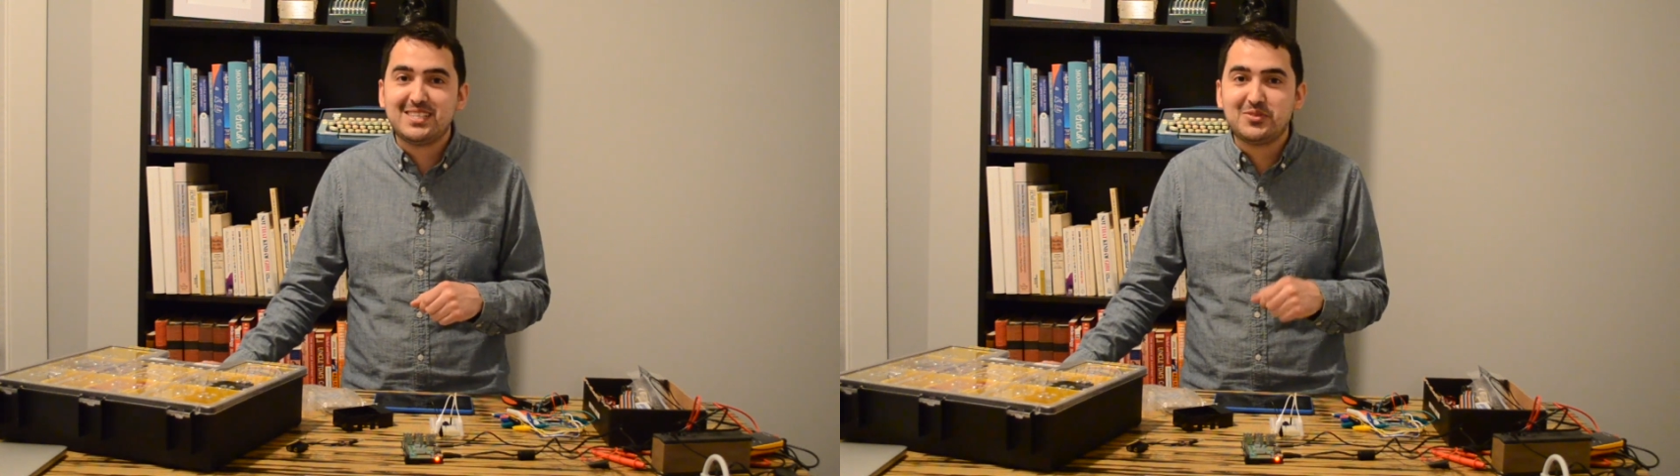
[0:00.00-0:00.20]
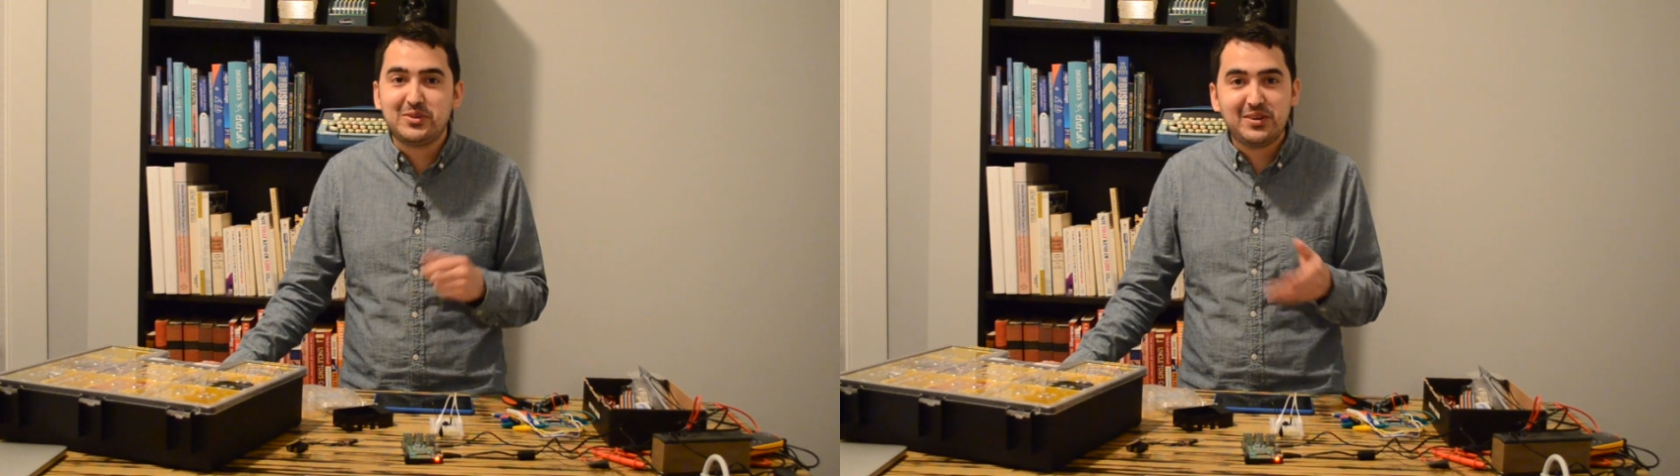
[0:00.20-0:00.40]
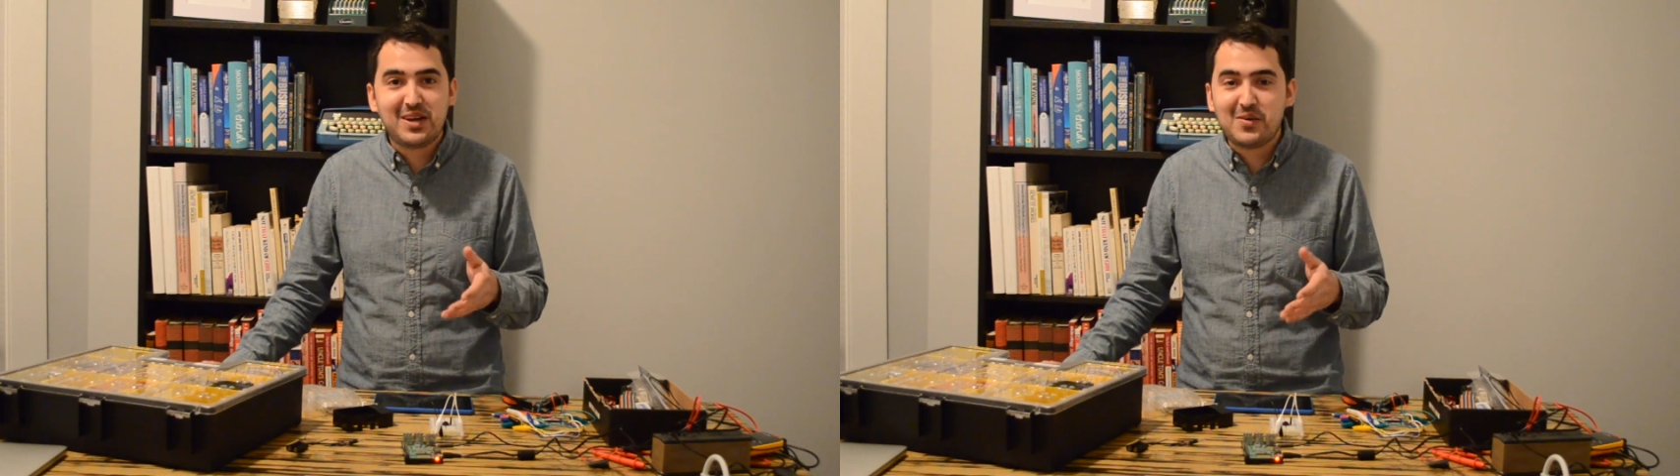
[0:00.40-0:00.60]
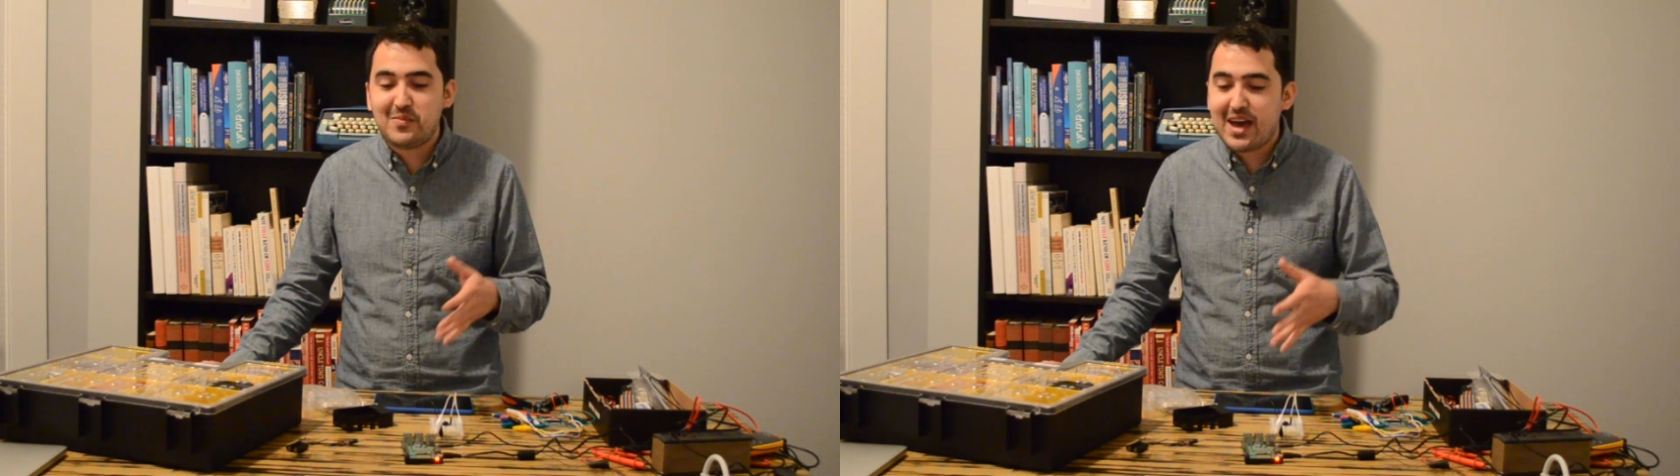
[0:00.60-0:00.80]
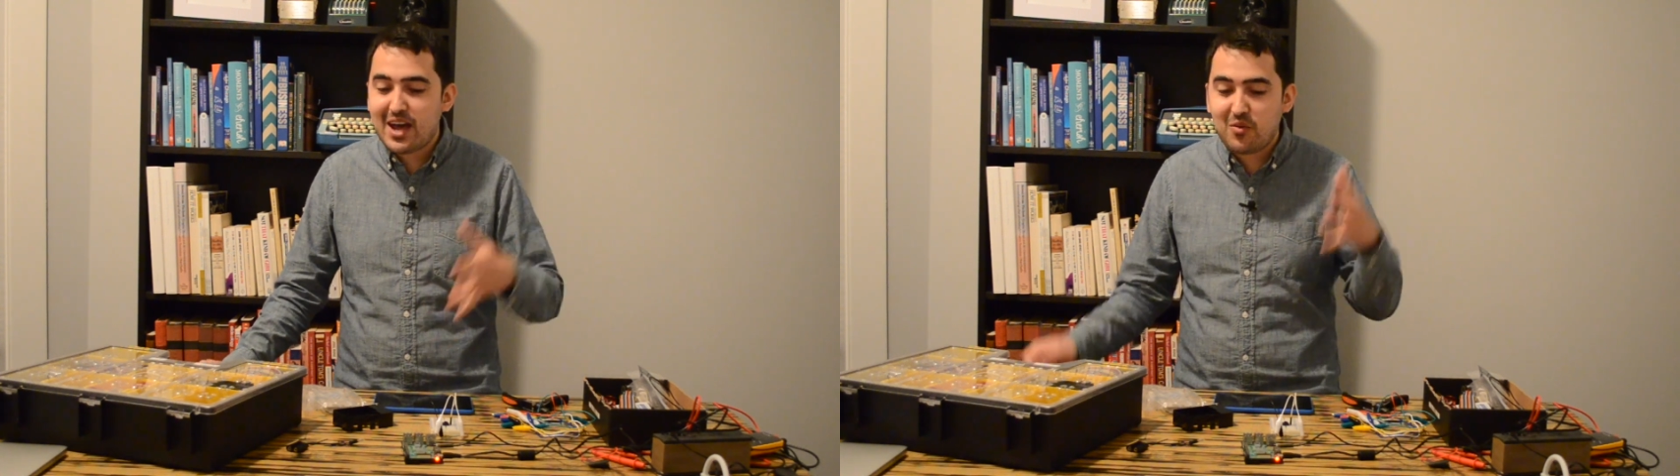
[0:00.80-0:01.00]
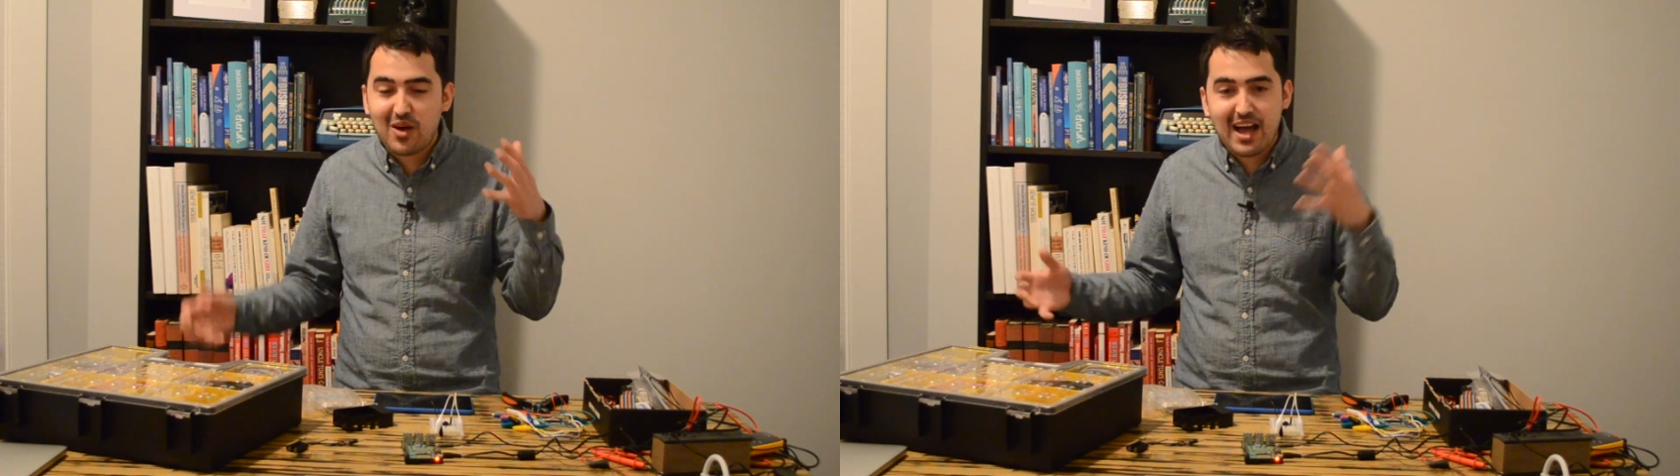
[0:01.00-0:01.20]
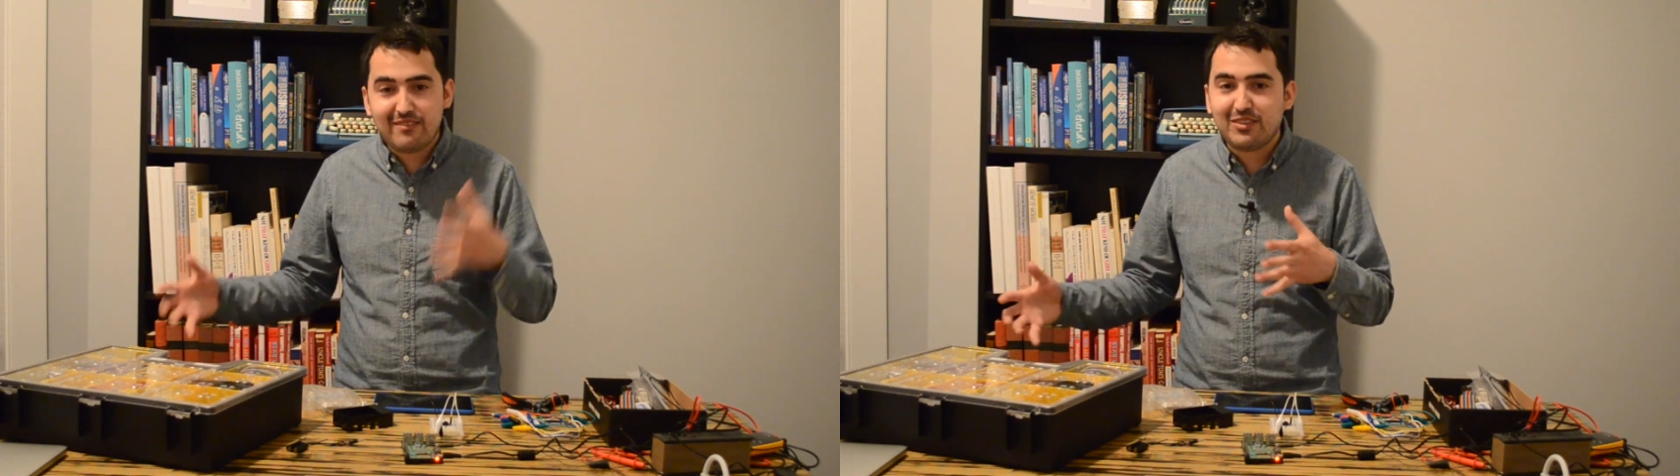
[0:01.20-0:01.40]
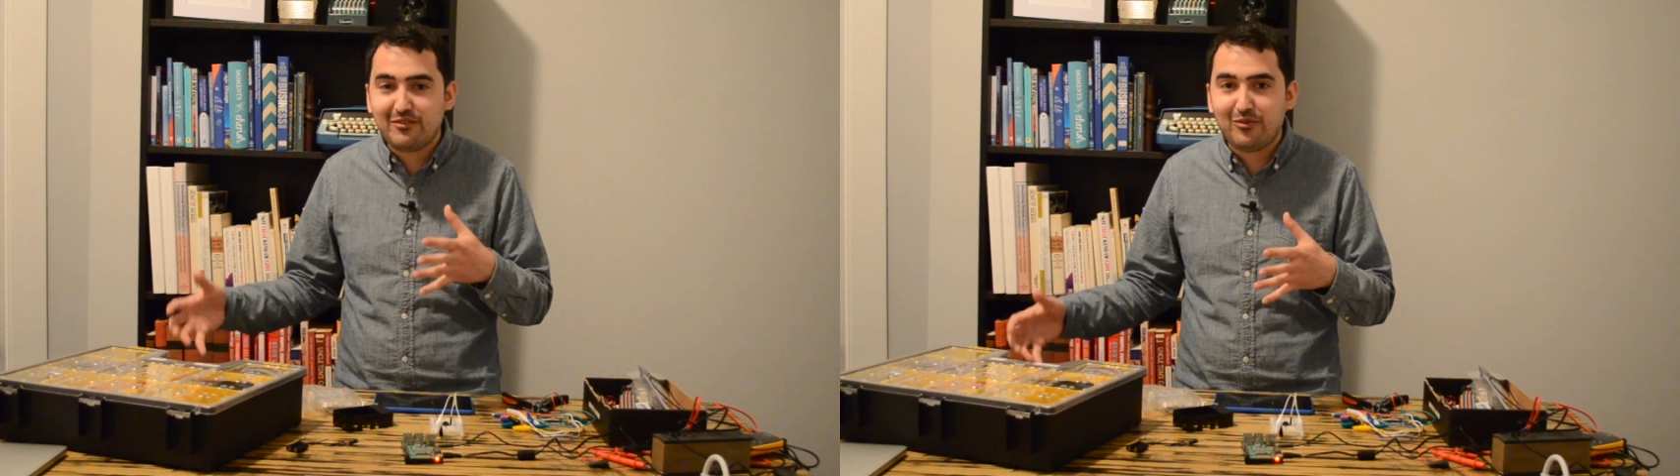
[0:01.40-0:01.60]
so when you come back we'll
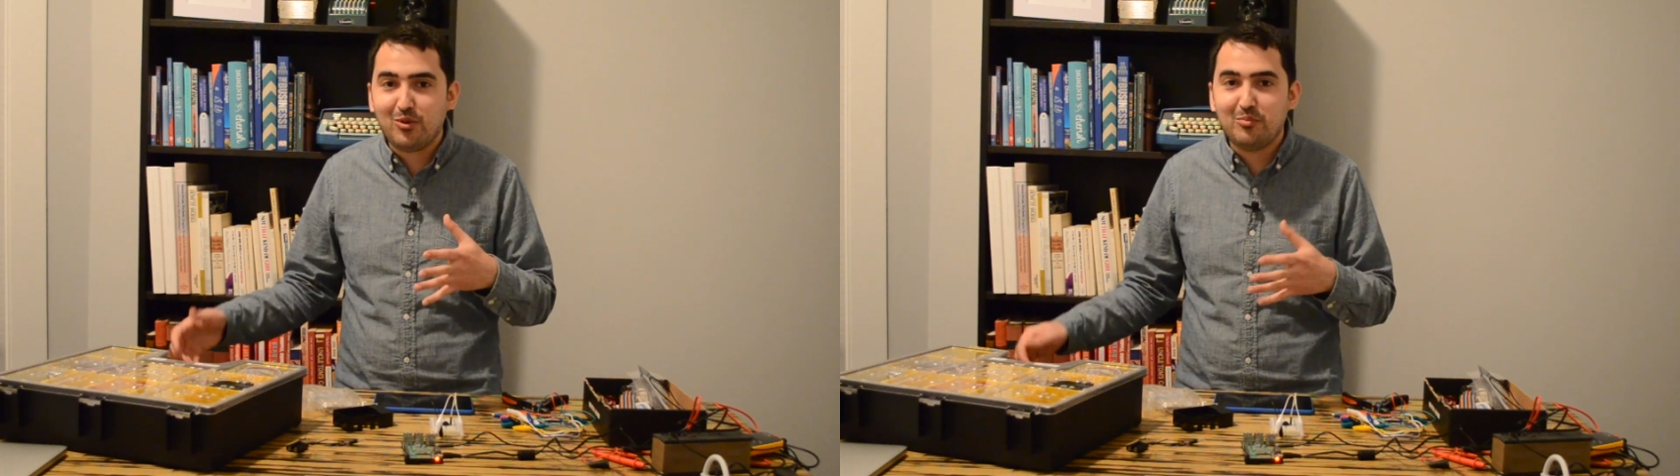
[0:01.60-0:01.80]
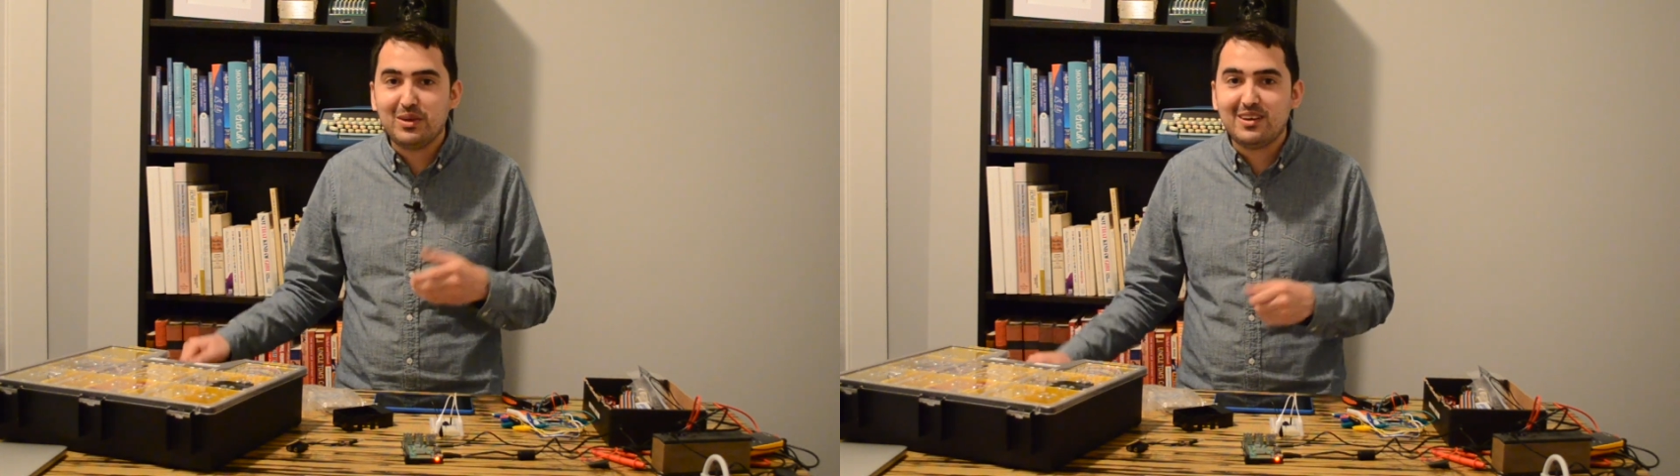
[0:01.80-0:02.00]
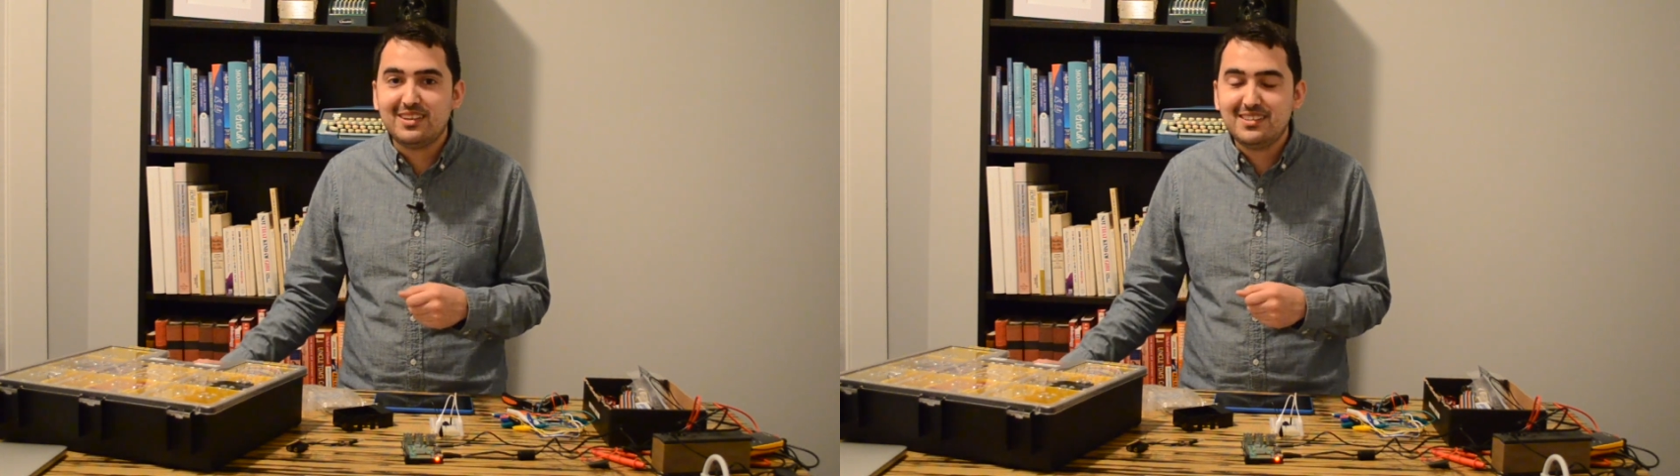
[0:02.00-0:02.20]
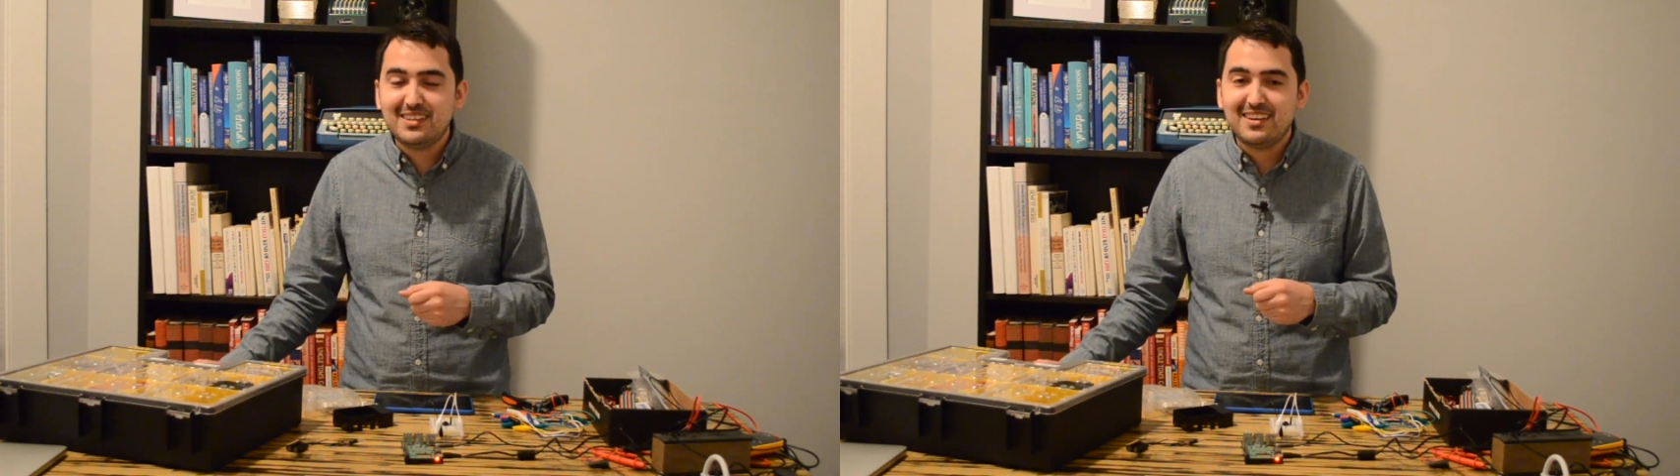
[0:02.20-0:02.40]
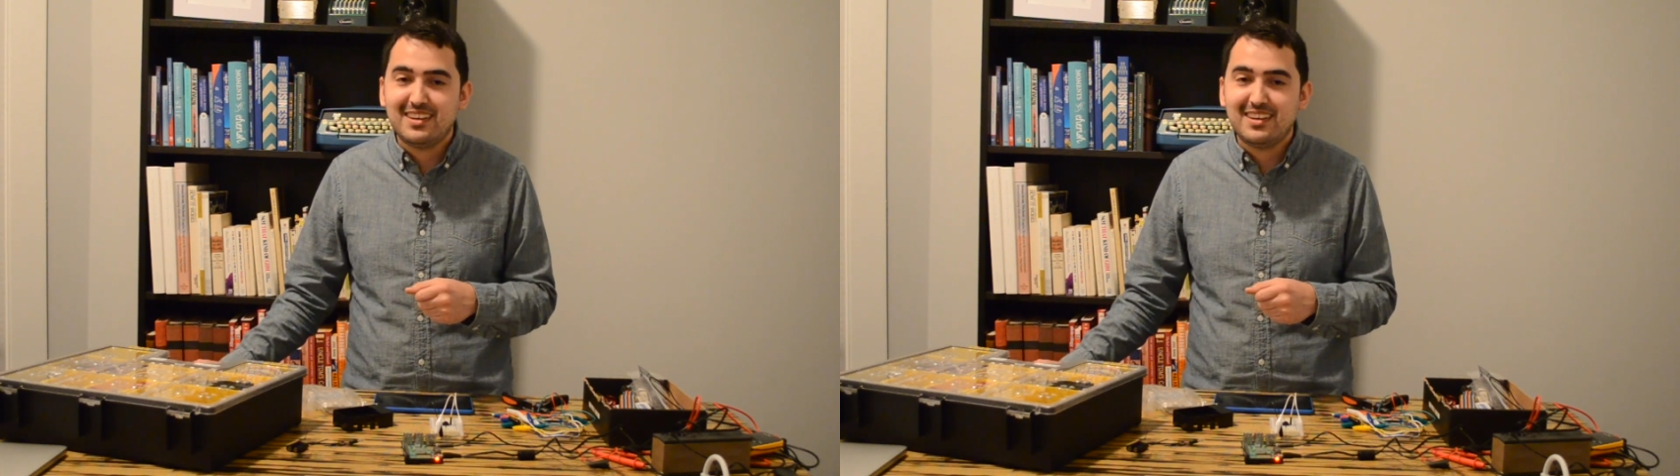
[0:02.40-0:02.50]
have the full build.